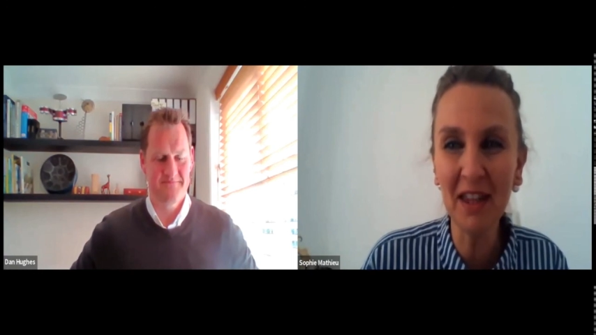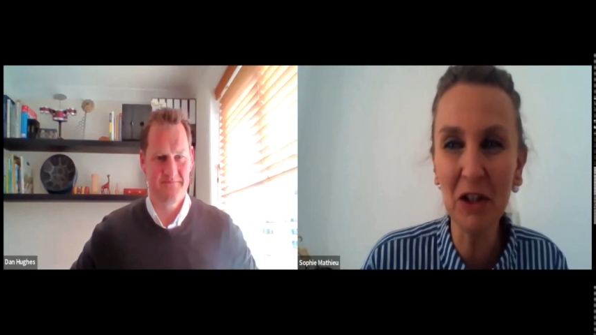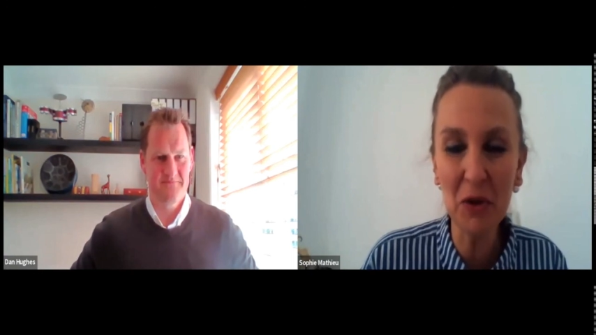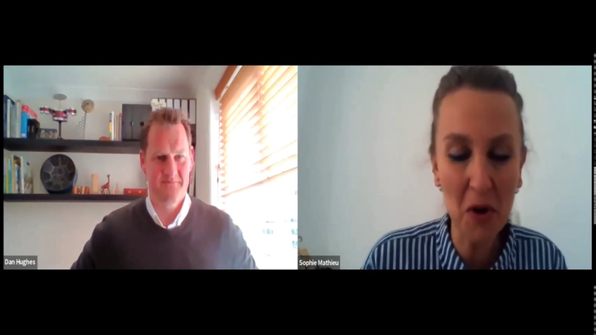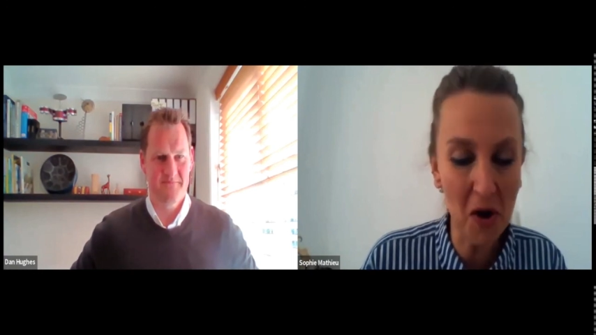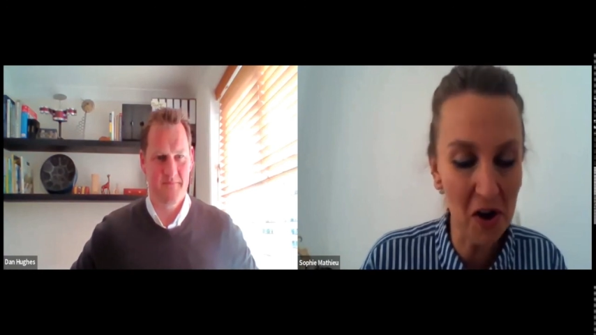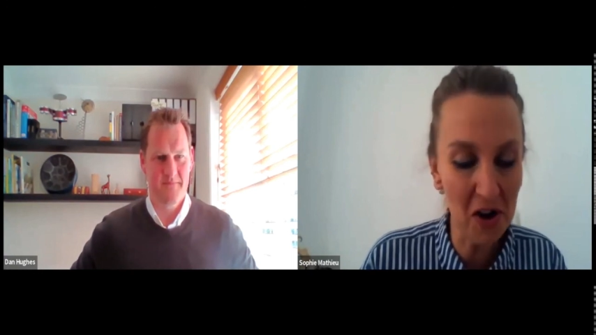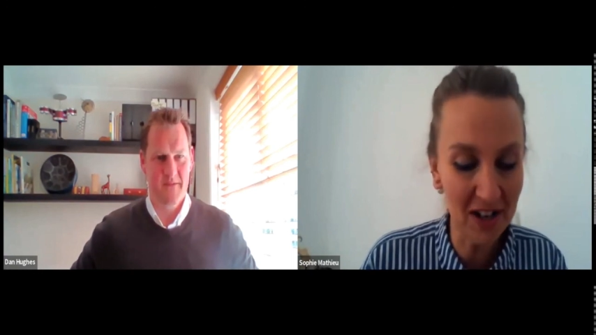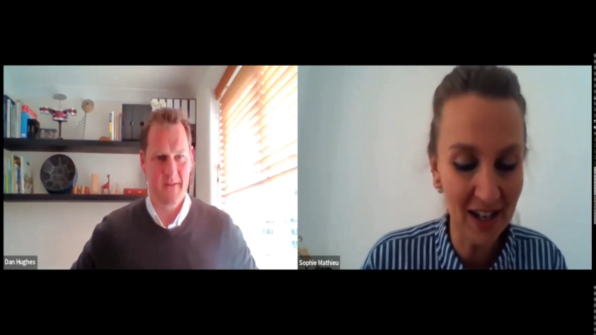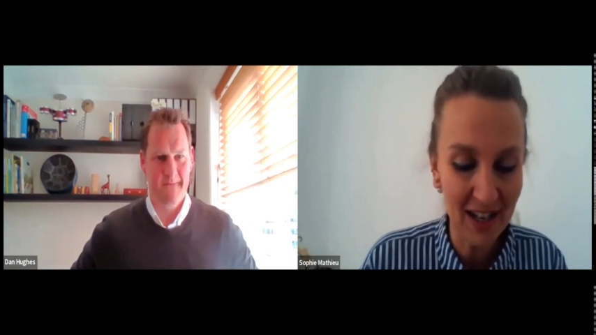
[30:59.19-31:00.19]
Speaker 1: Thank you
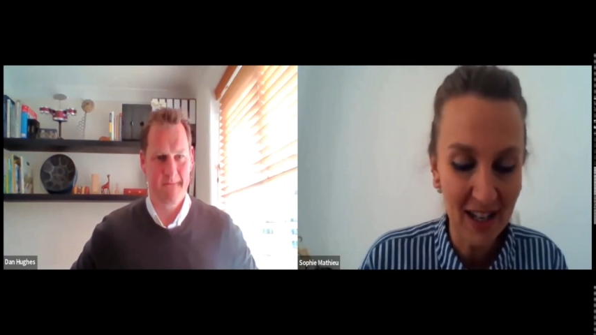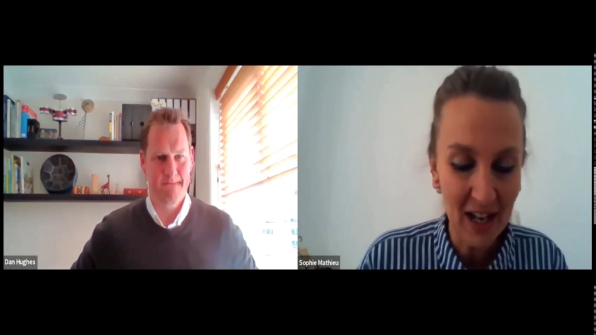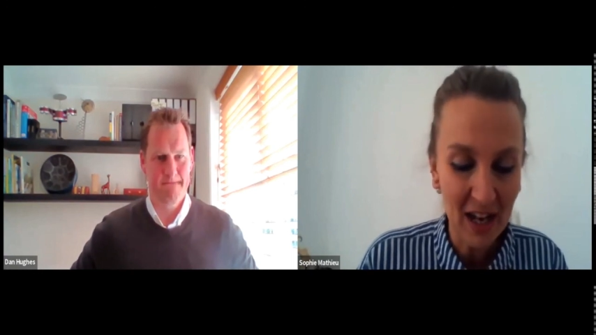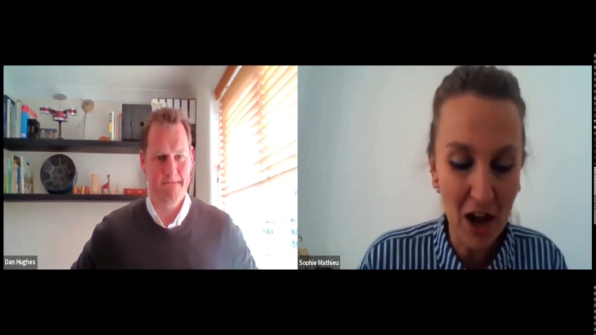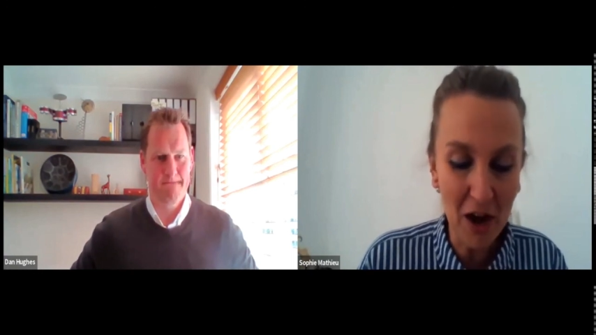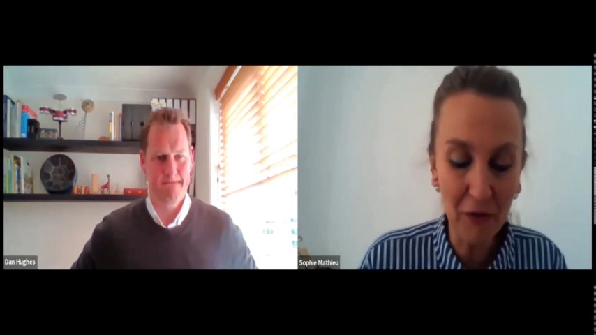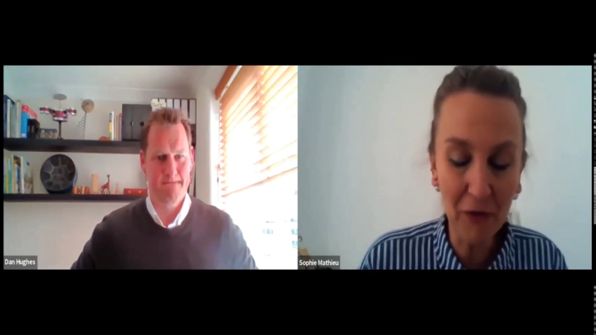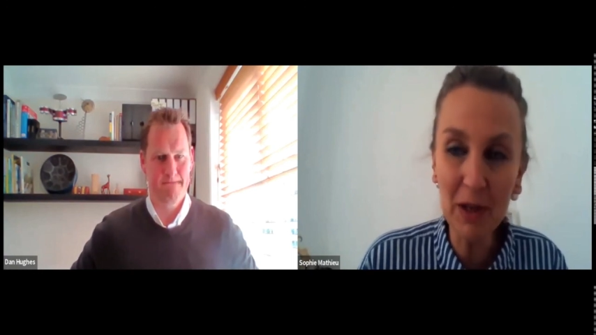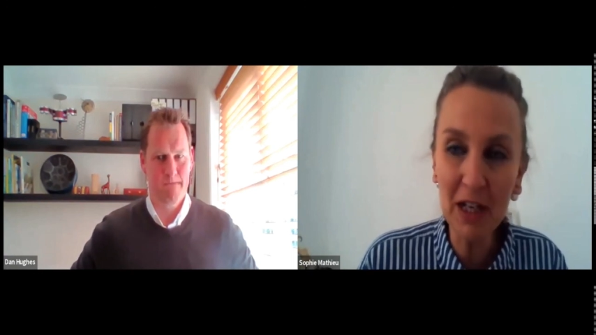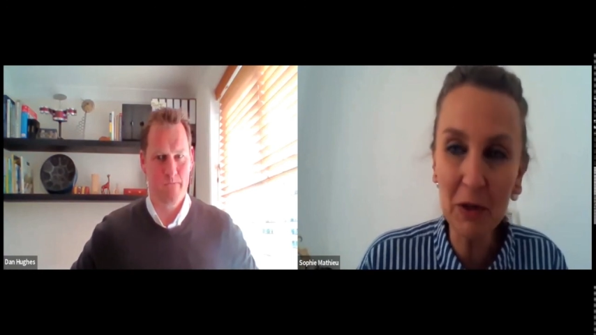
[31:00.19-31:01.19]
all uh,
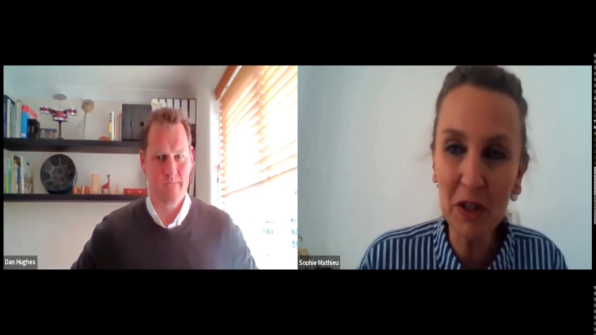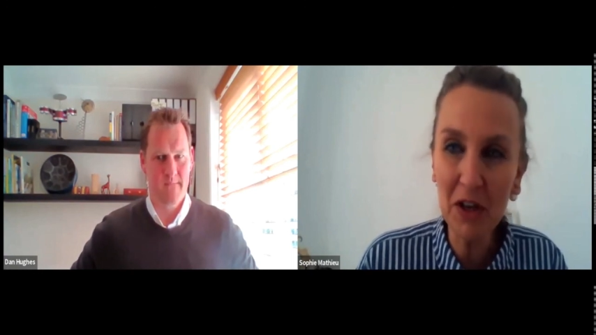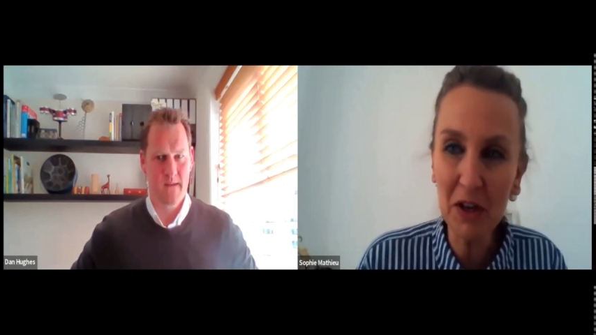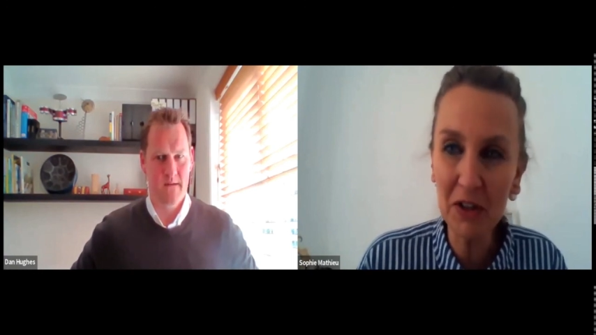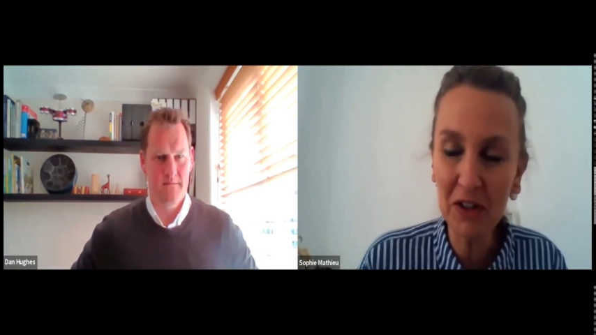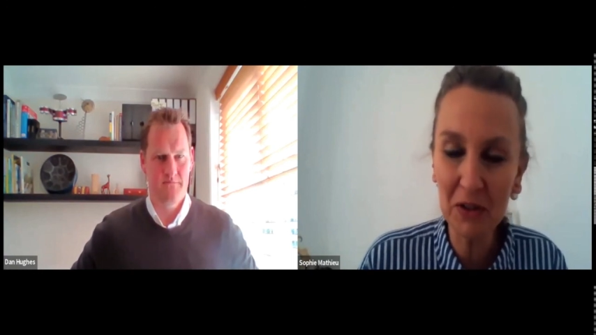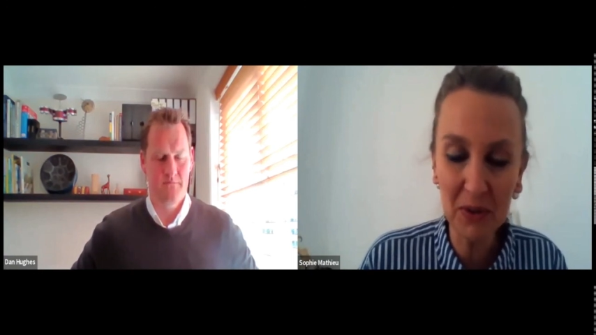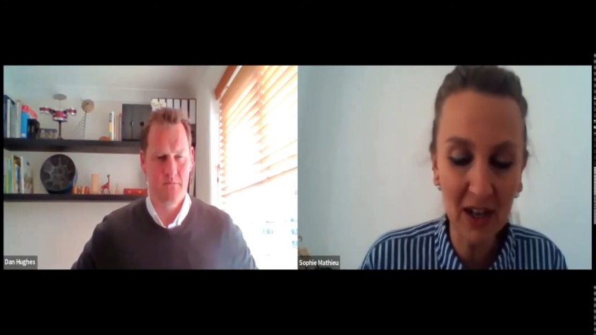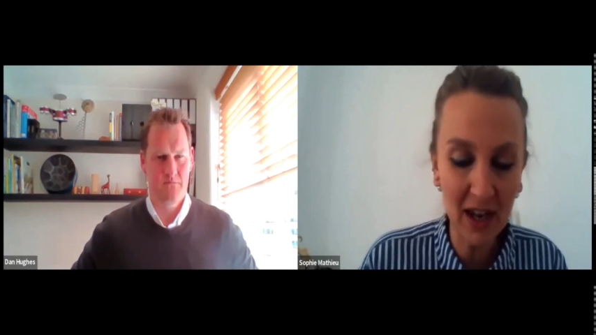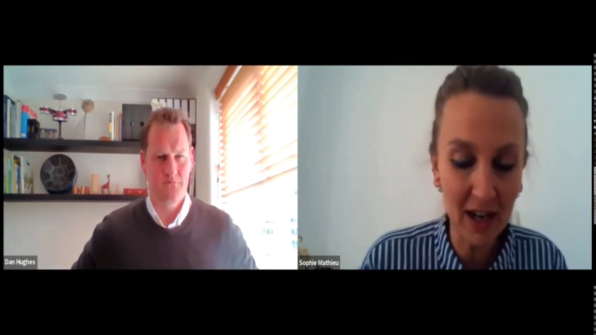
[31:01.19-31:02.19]
for being with us
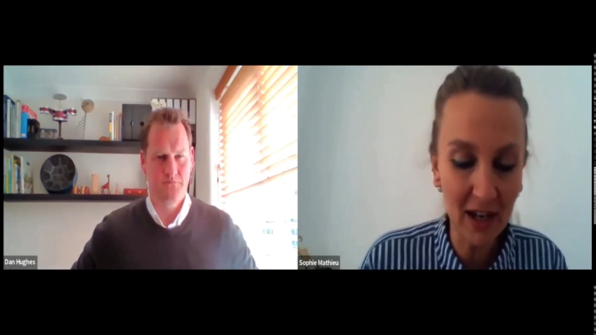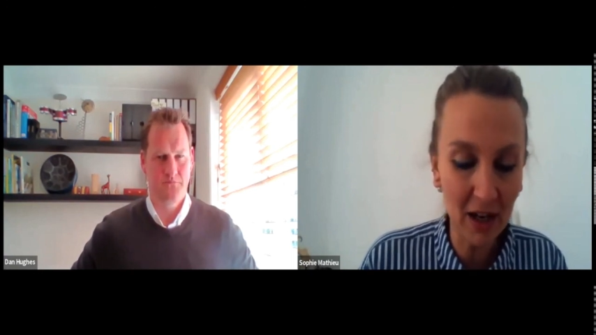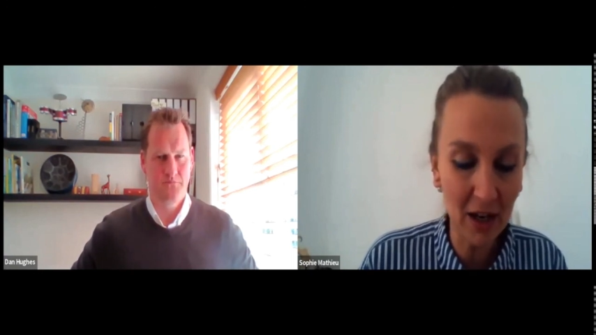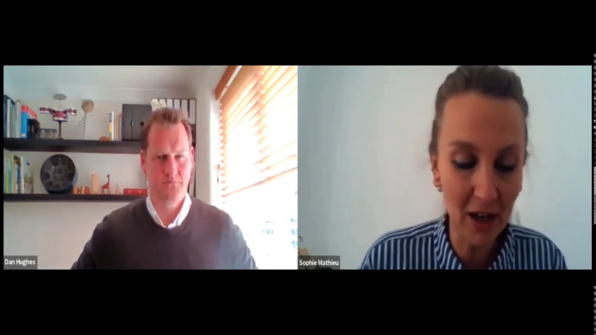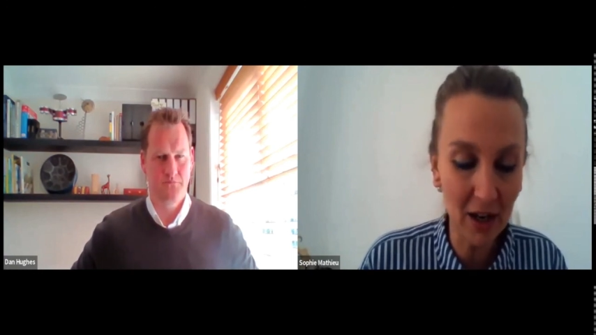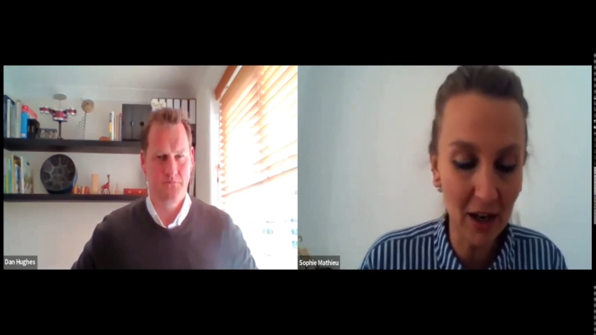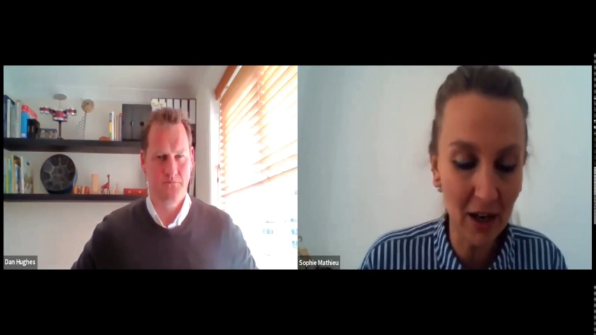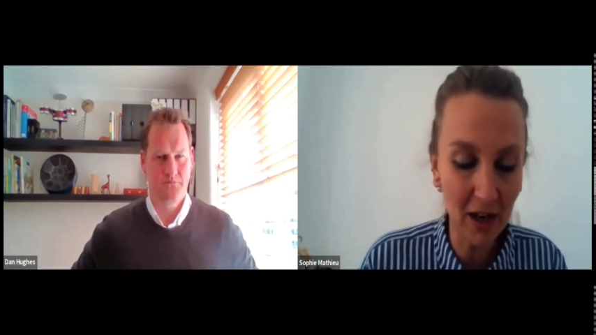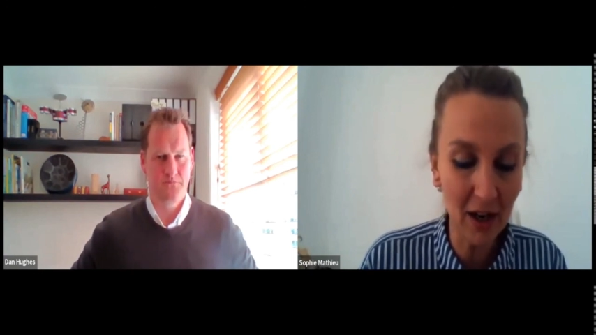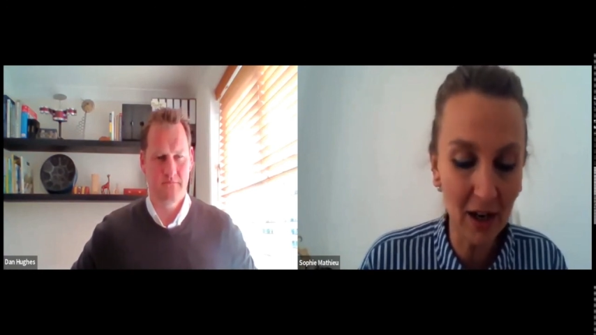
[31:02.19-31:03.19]
today.
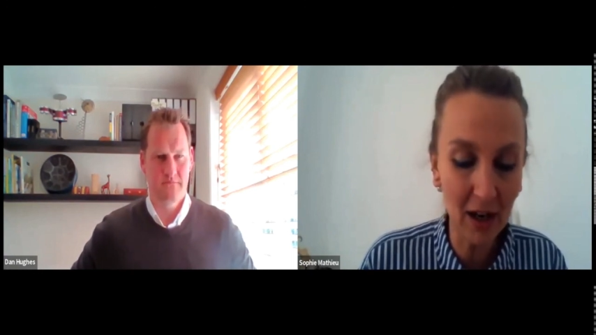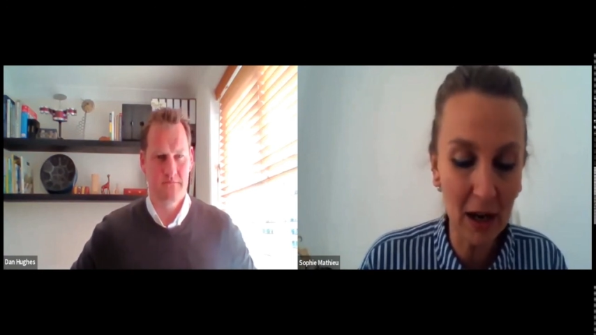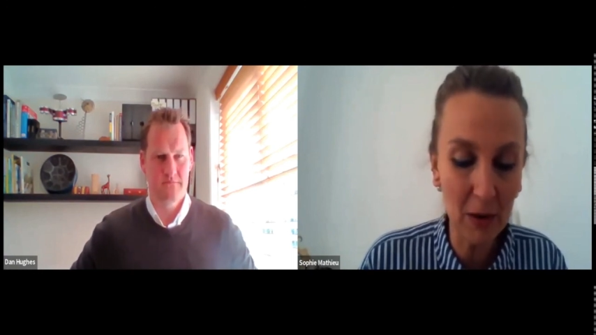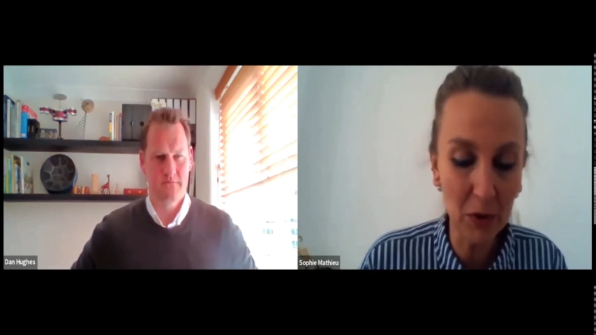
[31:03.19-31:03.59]
Uh,